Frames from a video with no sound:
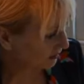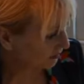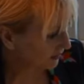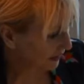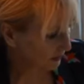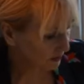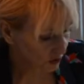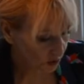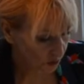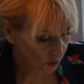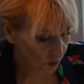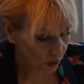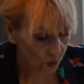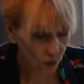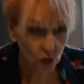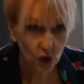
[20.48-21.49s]
of flowers you
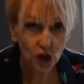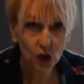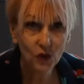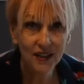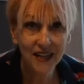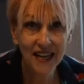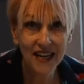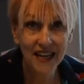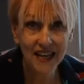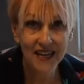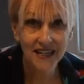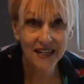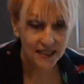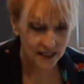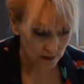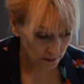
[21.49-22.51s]
want. What you'll need
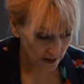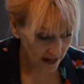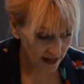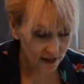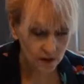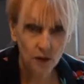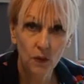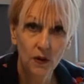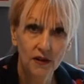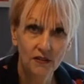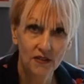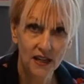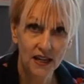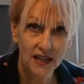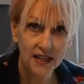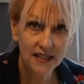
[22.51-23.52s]
to make one of
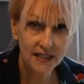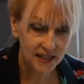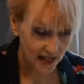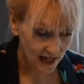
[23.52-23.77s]
these